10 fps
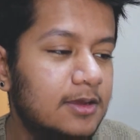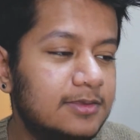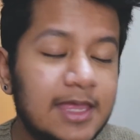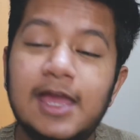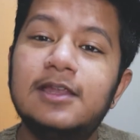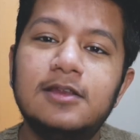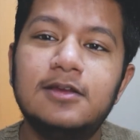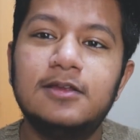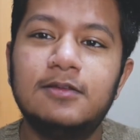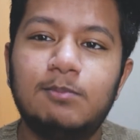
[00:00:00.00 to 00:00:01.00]
then
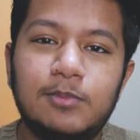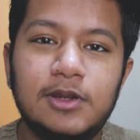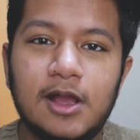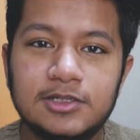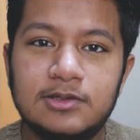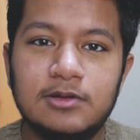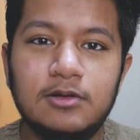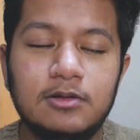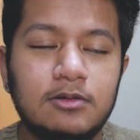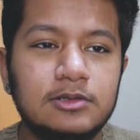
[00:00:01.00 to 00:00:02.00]

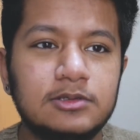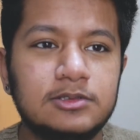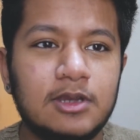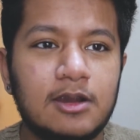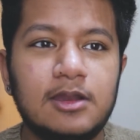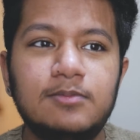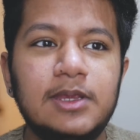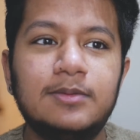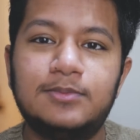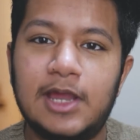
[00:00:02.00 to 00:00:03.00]
Minoxidil started
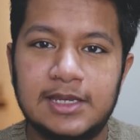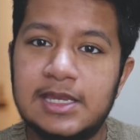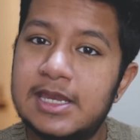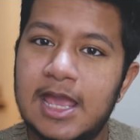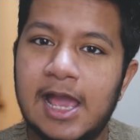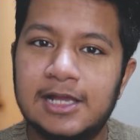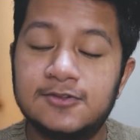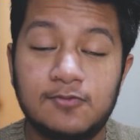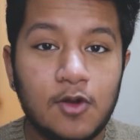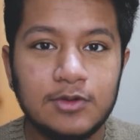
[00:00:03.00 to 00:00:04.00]
being branded as
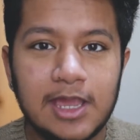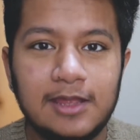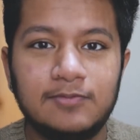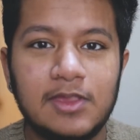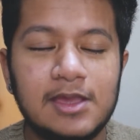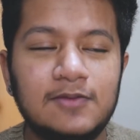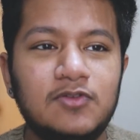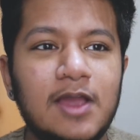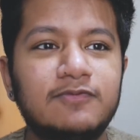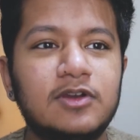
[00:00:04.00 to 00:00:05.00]
Rogaine, and if
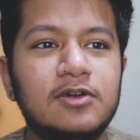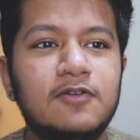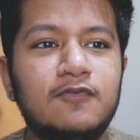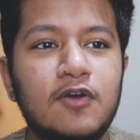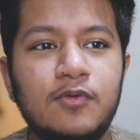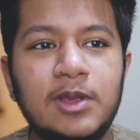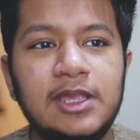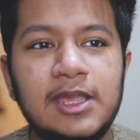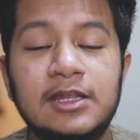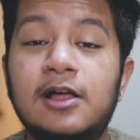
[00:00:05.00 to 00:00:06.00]
you haven't heard of
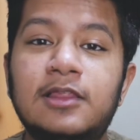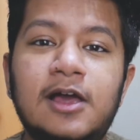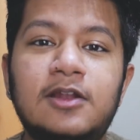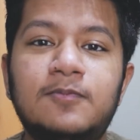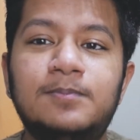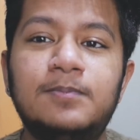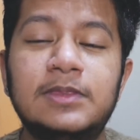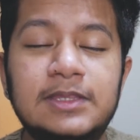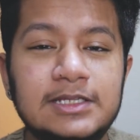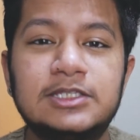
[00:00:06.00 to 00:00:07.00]
Rogaine, a lot of
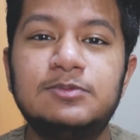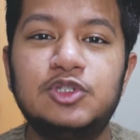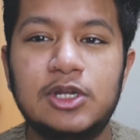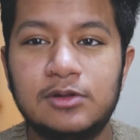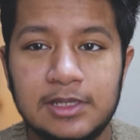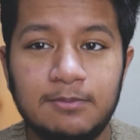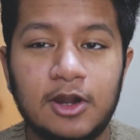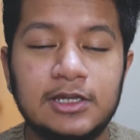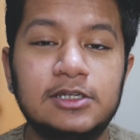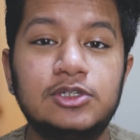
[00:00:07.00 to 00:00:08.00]
it's generally
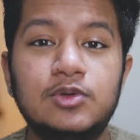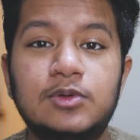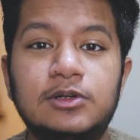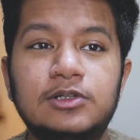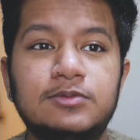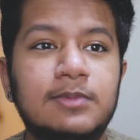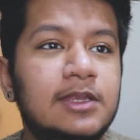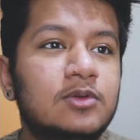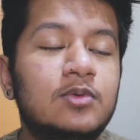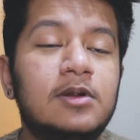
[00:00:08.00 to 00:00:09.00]
marketed towards
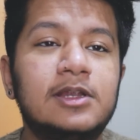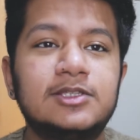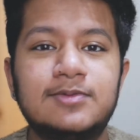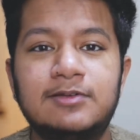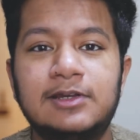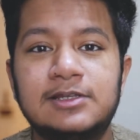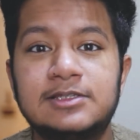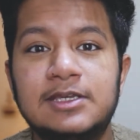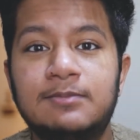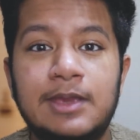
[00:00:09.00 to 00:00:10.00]
men who are
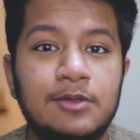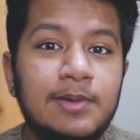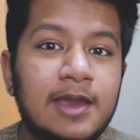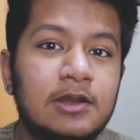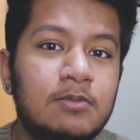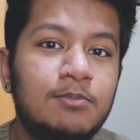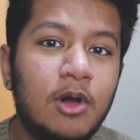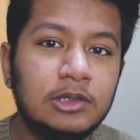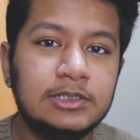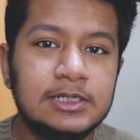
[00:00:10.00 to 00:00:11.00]
experiencing male pattern
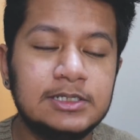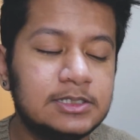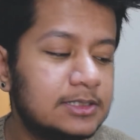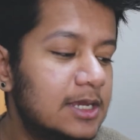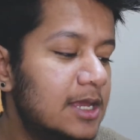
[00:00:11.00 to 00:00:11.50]
baldness,